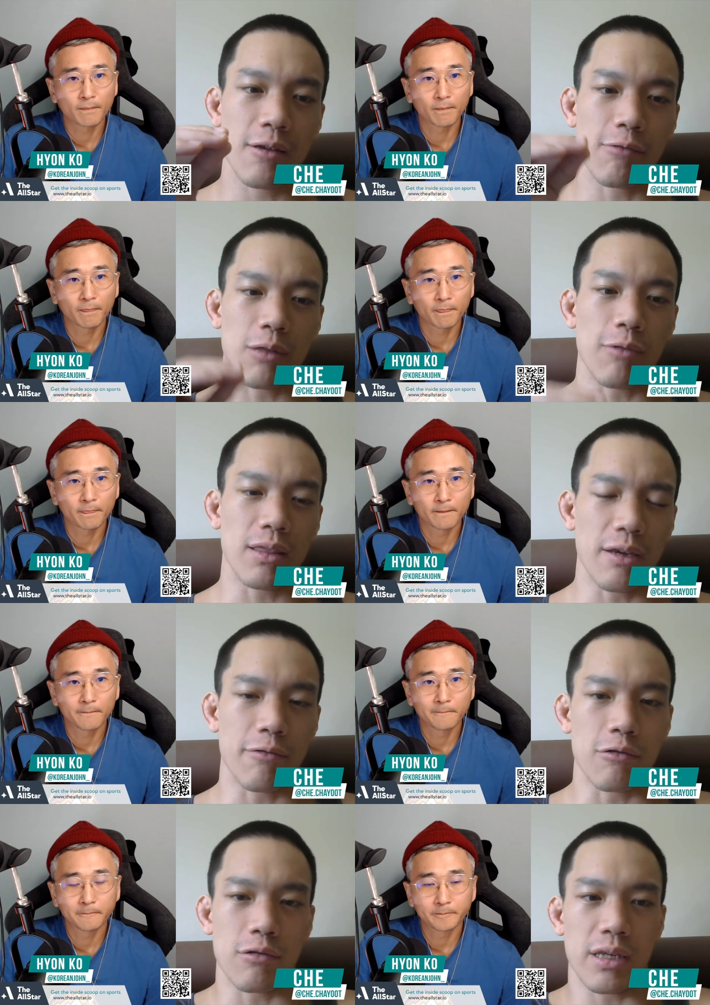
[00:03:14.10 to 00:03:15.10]
Speaker 1: with what they
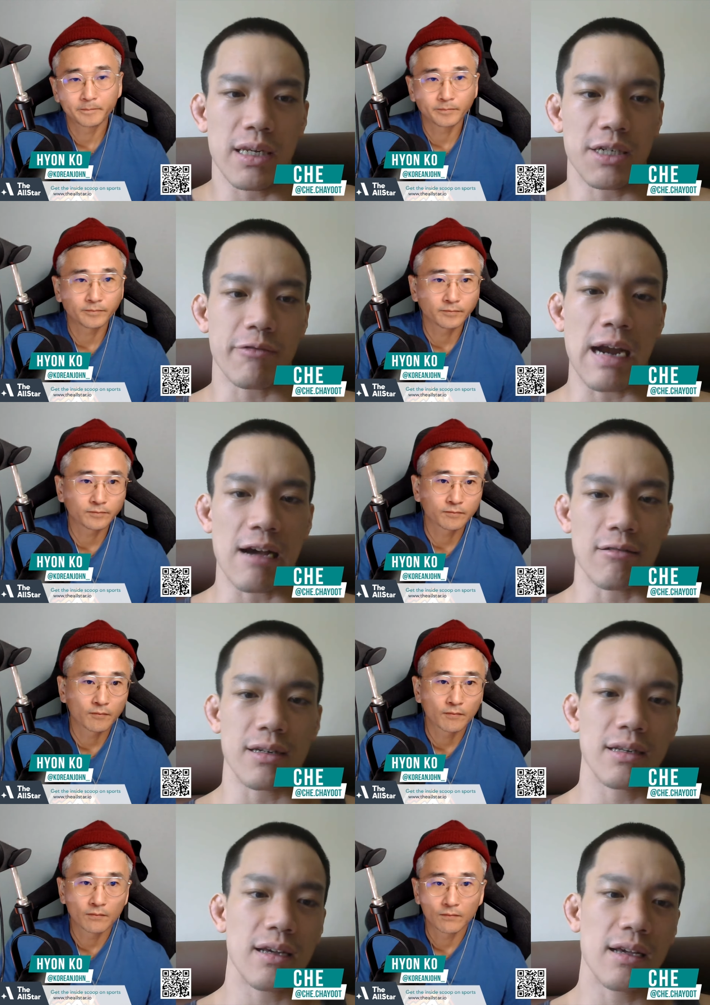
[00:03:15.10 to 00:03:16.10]
ruled in each
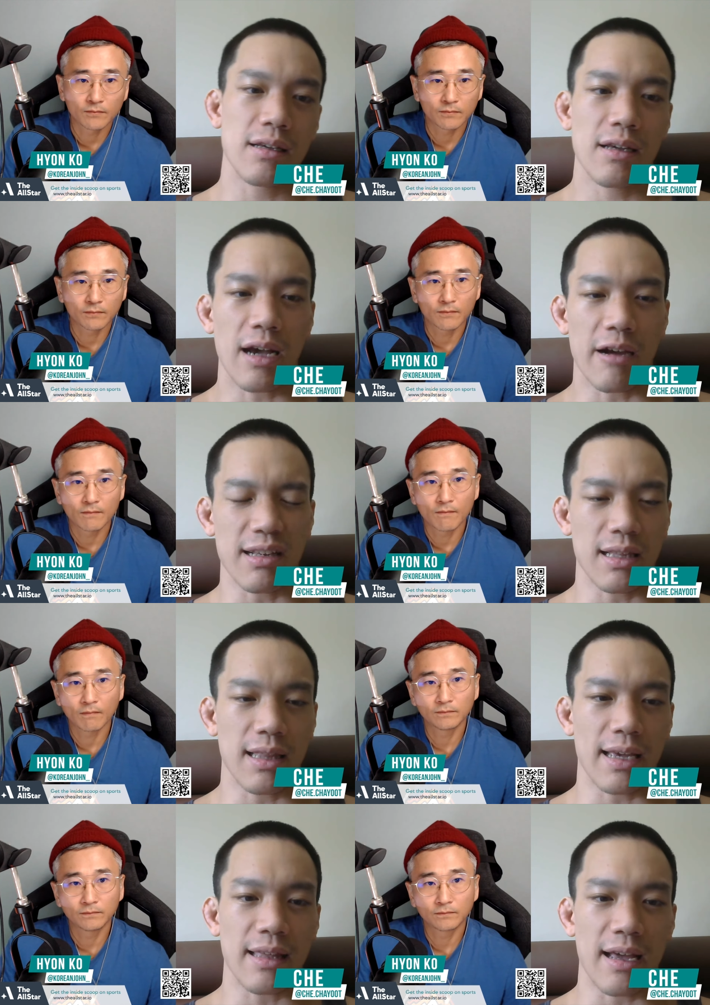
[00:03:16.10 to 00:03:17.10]
round i really
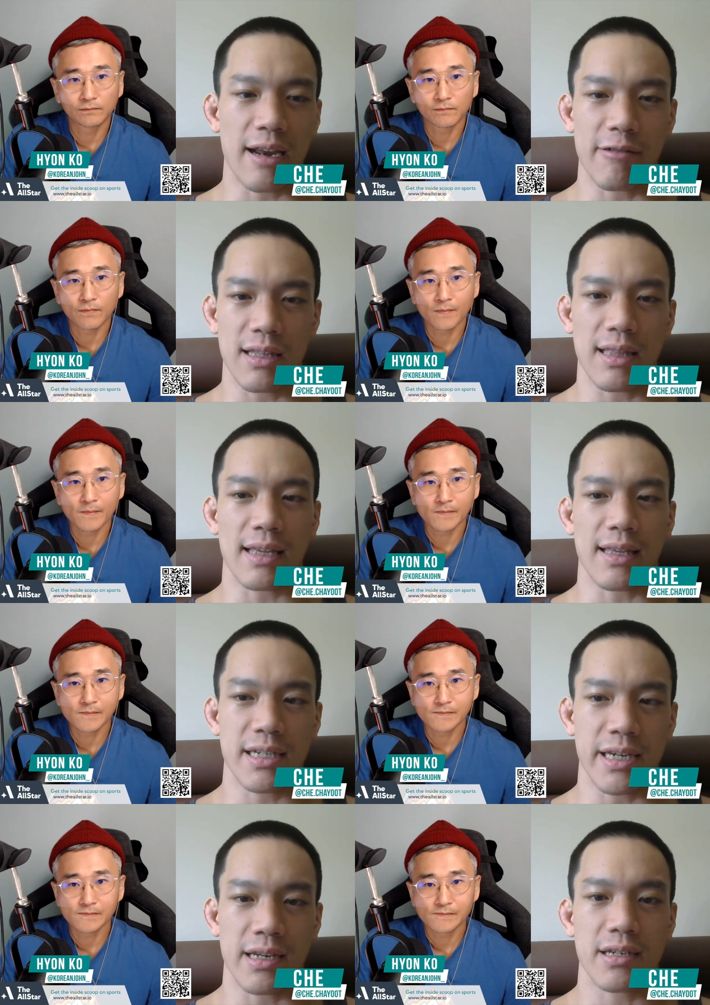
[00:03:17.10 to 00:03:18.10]
like that i really like
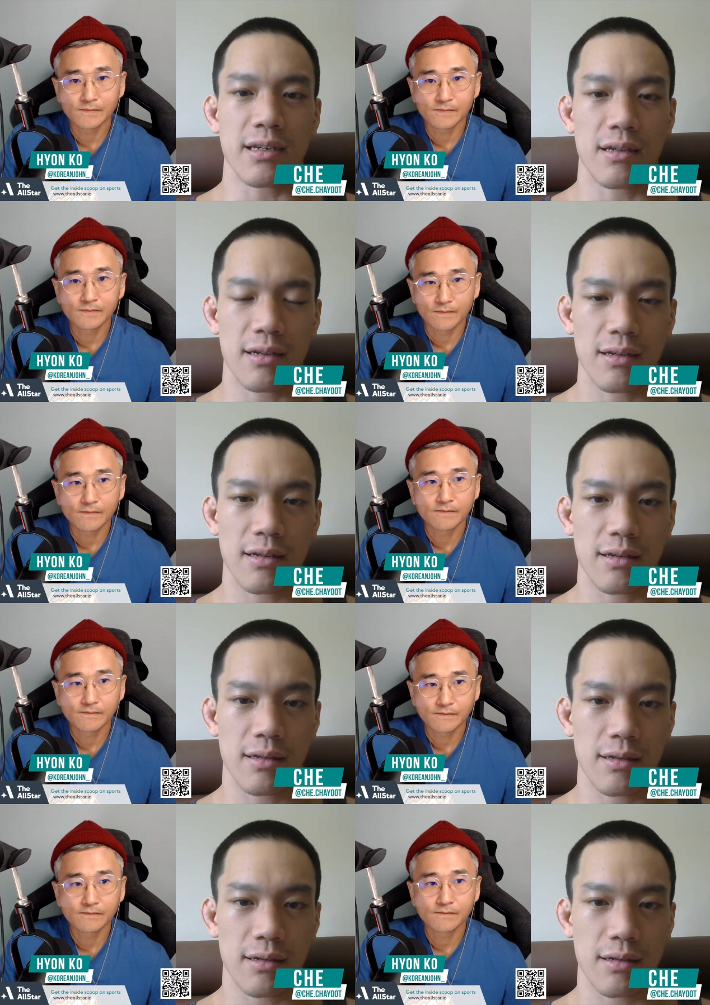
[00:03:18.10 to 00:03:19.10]
that change
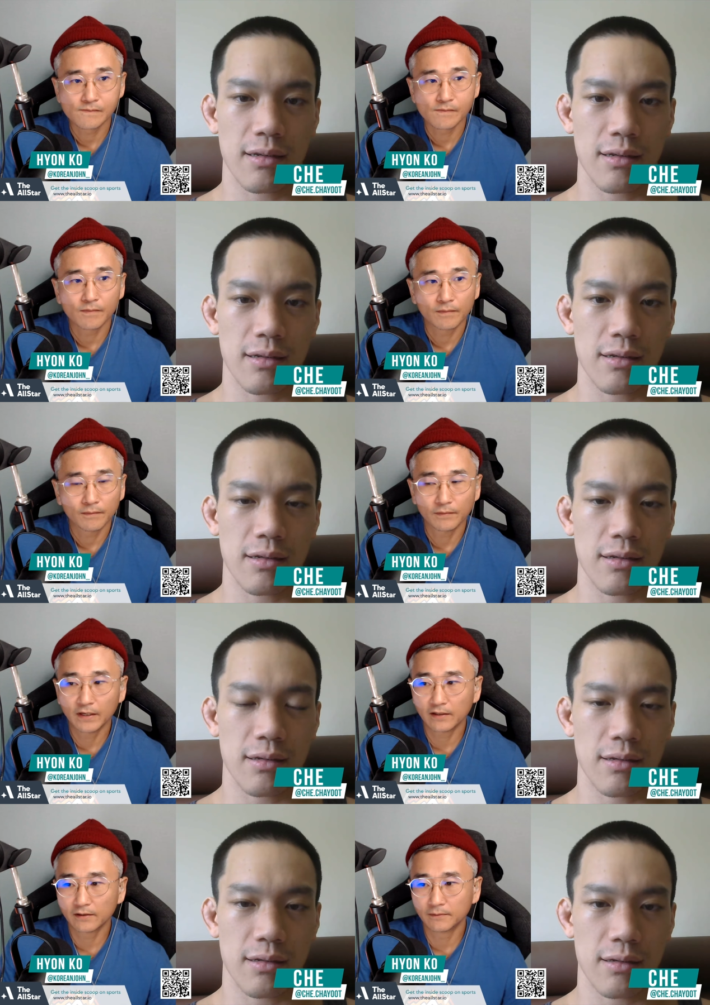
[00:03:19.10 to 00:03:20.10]

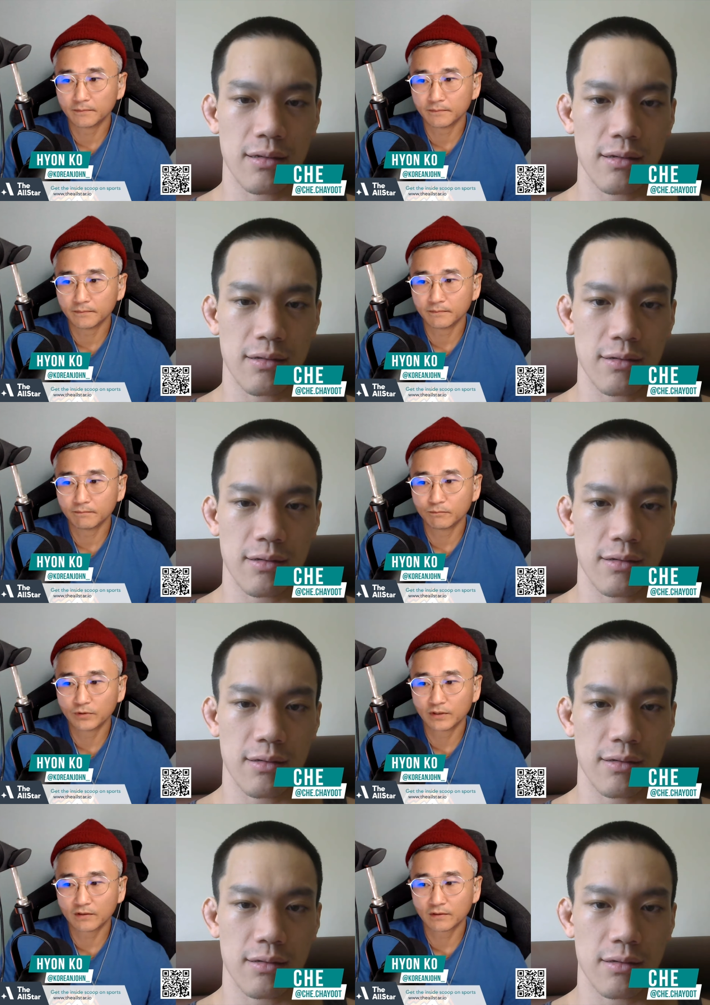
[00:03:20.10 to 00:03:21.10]
Speaker 2: yeah um
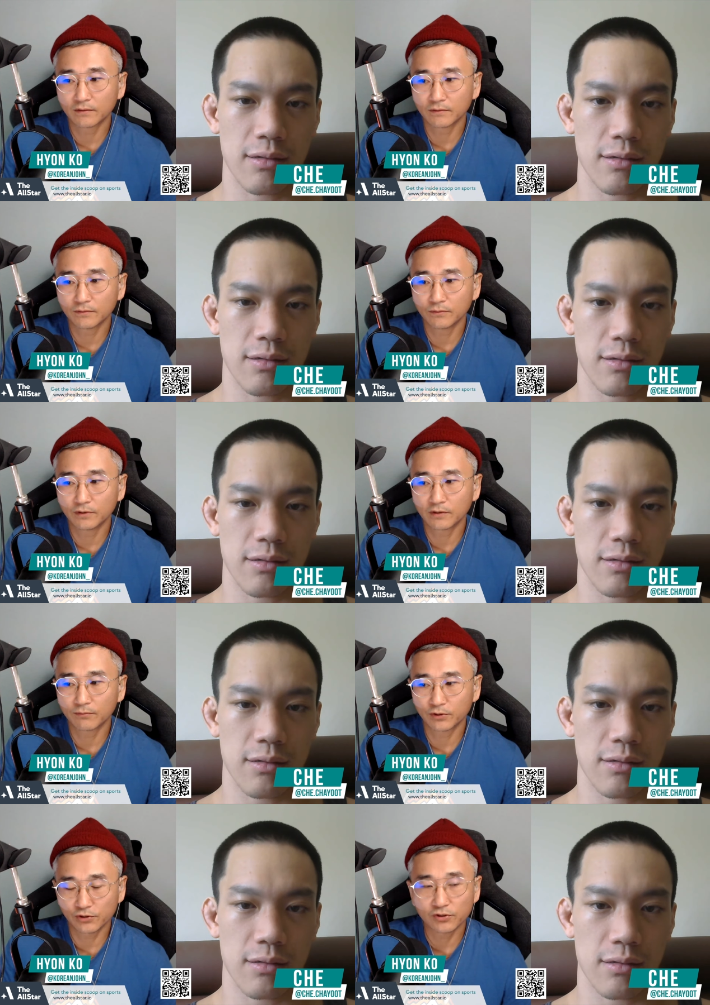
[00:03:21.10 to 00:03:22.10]
with with
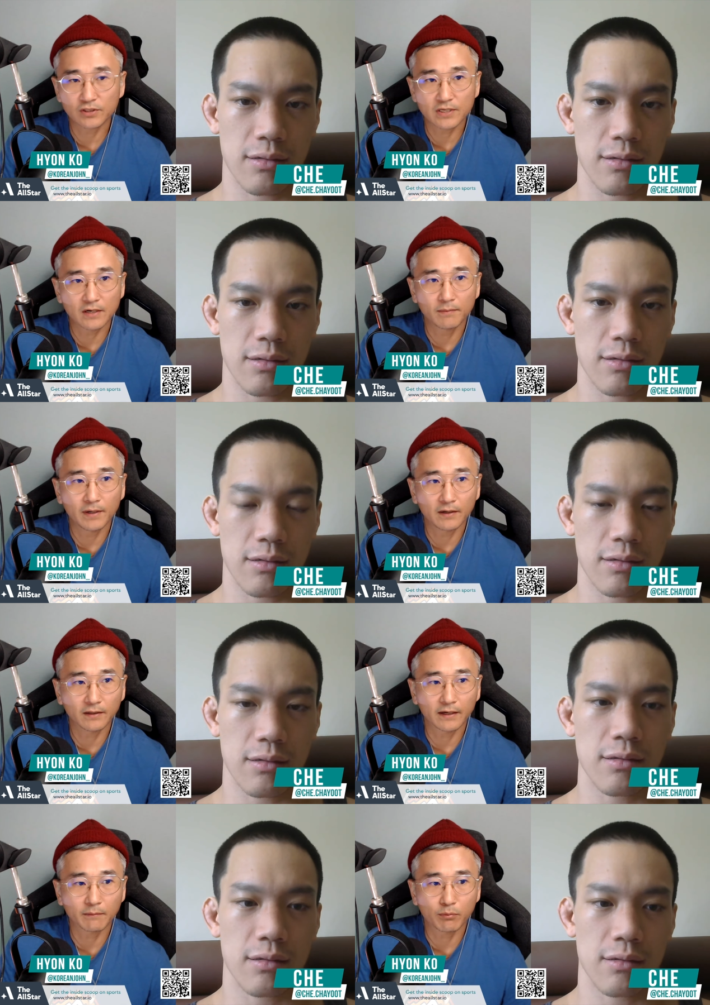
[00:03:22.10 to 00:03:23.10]
what you just said about
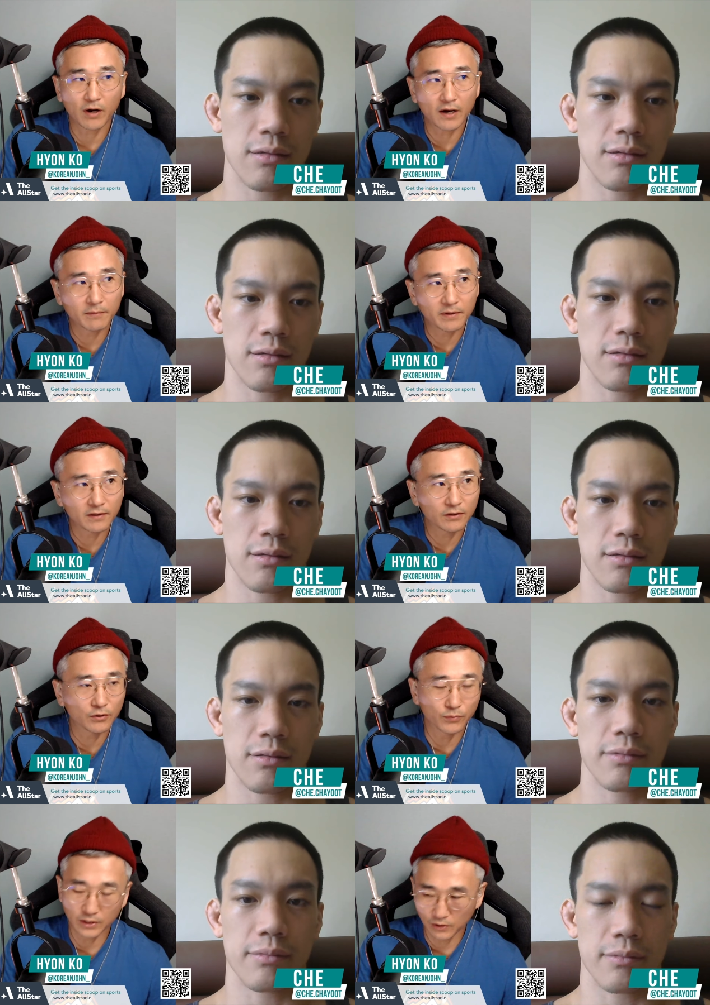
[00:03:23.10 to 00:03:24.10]
like bribing, you know,
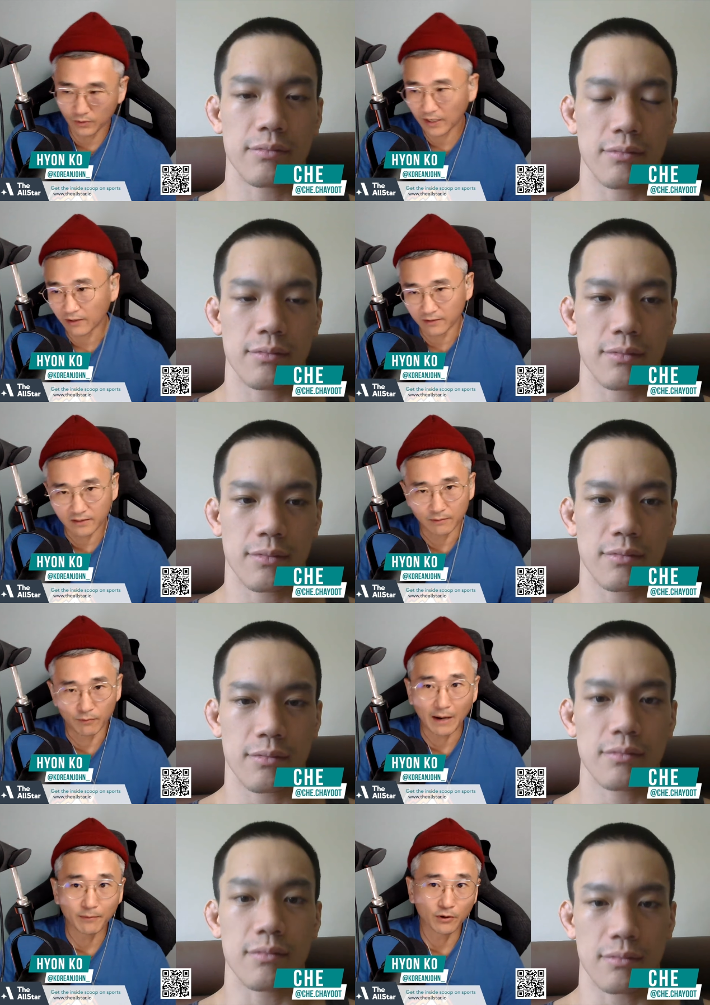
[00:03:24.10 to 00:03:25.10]
we could go down a deep
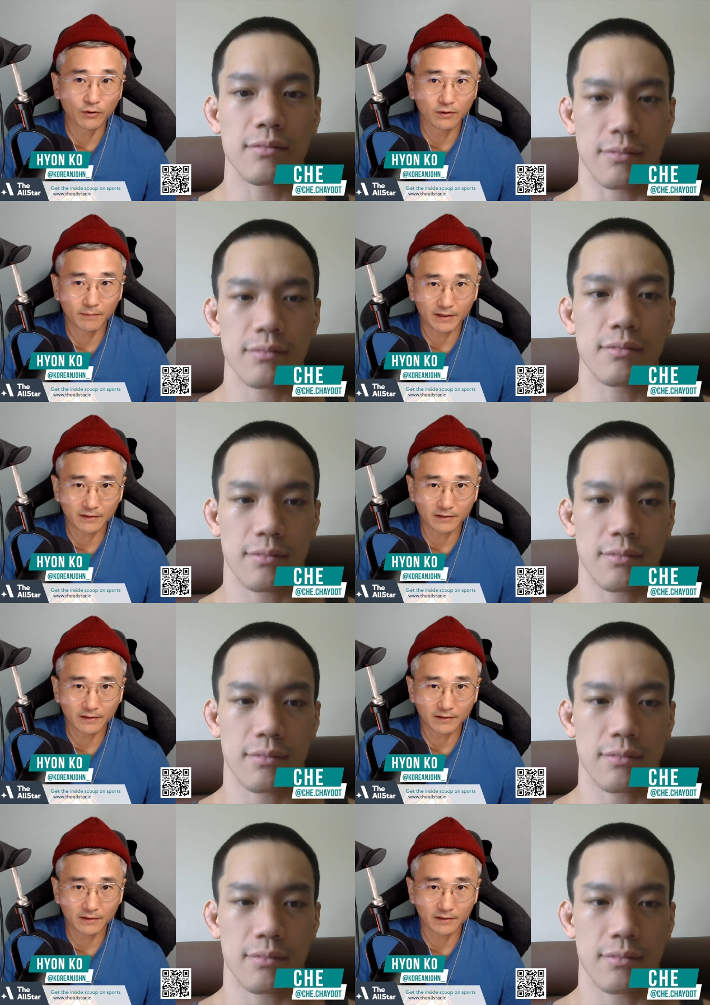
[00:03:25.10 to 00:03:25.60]
rabbit hole about